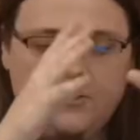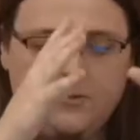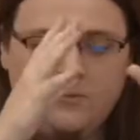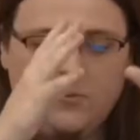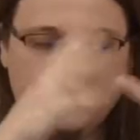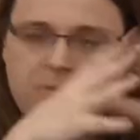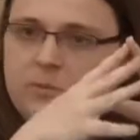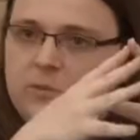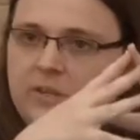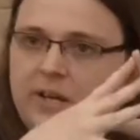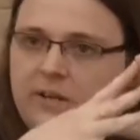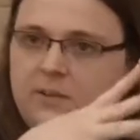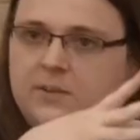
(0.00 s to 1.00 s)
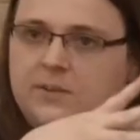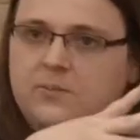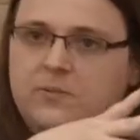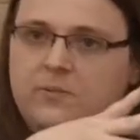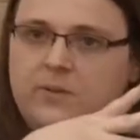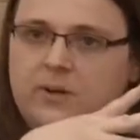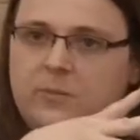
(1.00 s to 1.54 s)
uh, Westwood titles
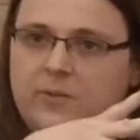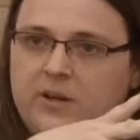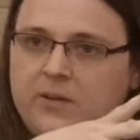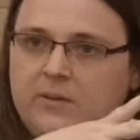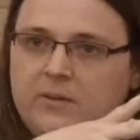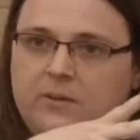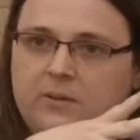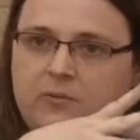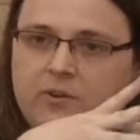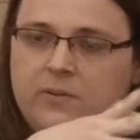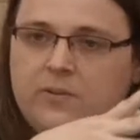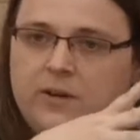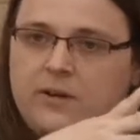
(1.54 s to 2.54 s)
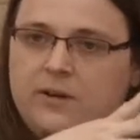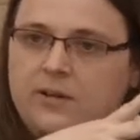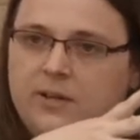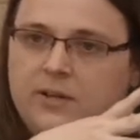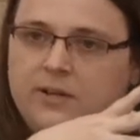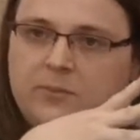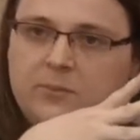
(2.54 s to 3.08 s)
were made freeware,
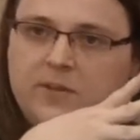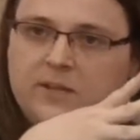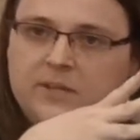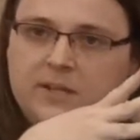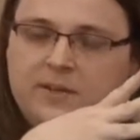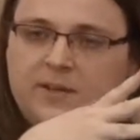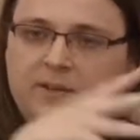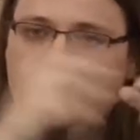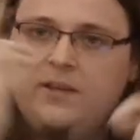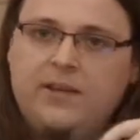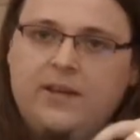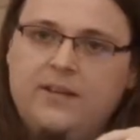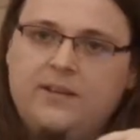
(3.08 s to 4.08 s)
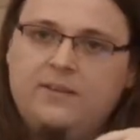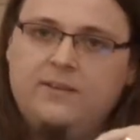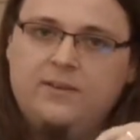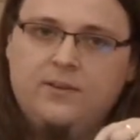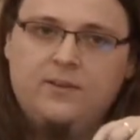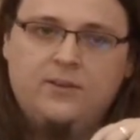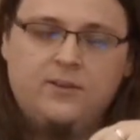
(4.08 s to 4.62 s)
that means that they can't
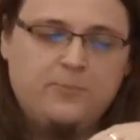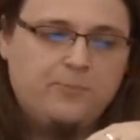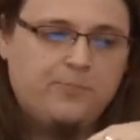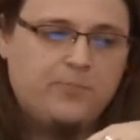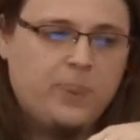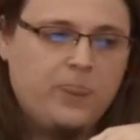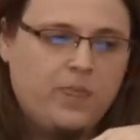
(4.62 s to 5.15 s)
um,